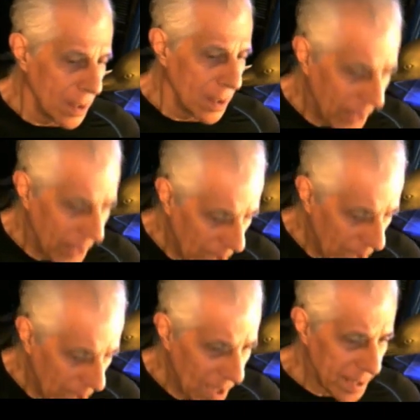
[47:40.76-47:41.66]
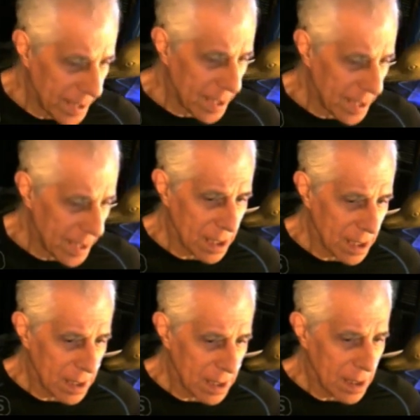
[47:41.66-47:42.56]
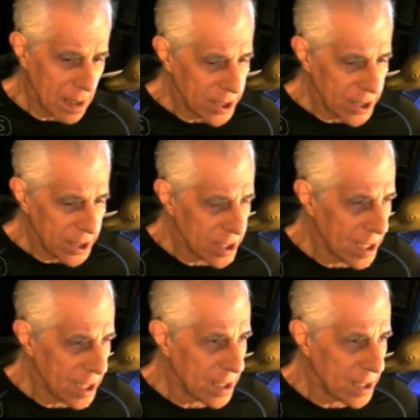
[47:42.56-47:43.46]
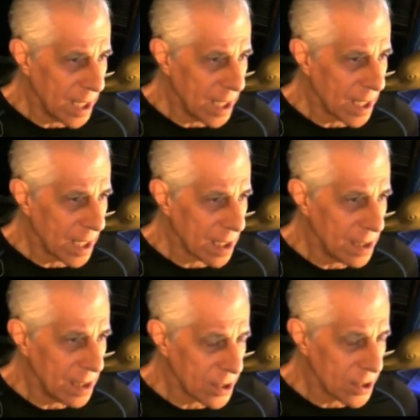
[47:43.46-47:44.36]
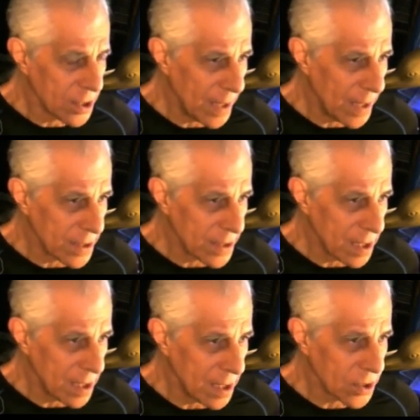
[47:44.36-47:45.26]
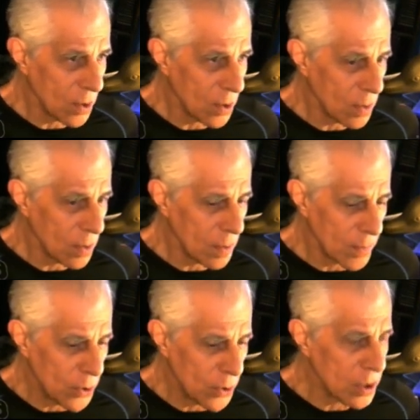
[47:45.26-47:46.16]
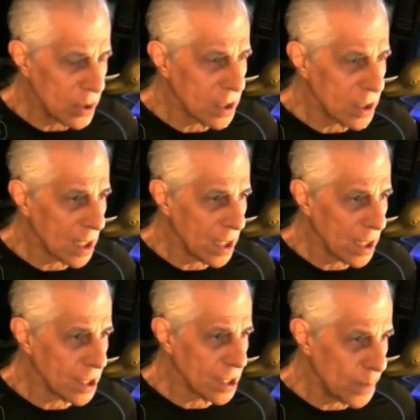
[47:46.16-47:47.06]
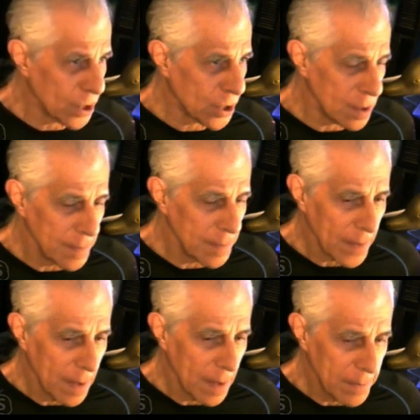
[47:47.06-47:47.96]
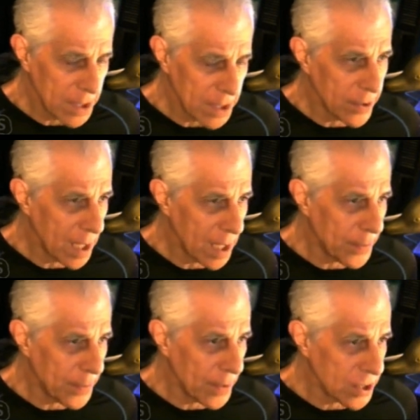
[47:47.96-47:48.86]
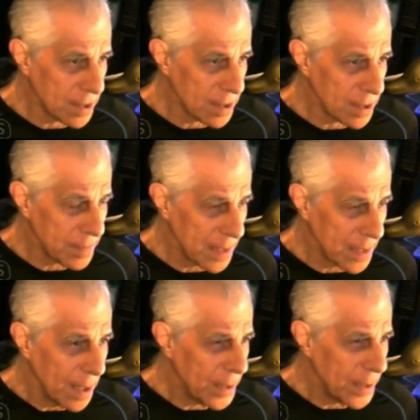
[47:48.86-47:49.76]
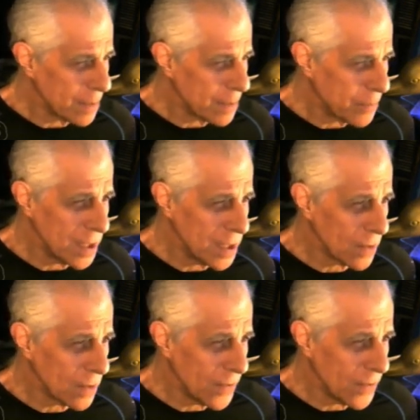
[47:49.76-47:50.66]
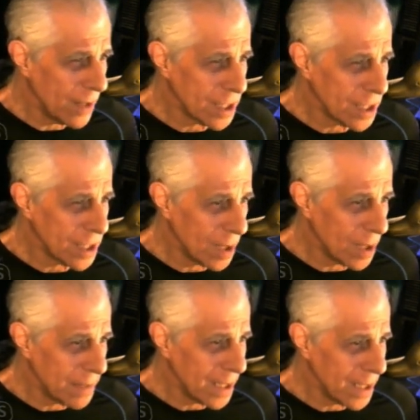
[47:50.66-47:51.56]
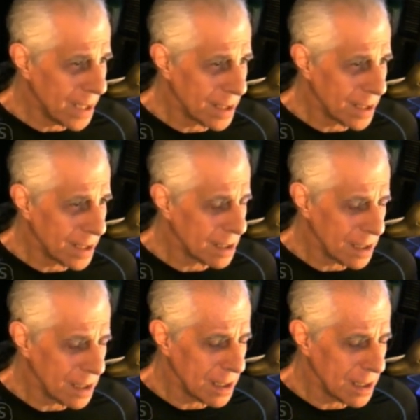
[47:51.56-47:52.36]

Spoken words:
they were planning a genocidal attack on the Donbass. And so Putin declared a special military operation. But Putin is a very smart man. He's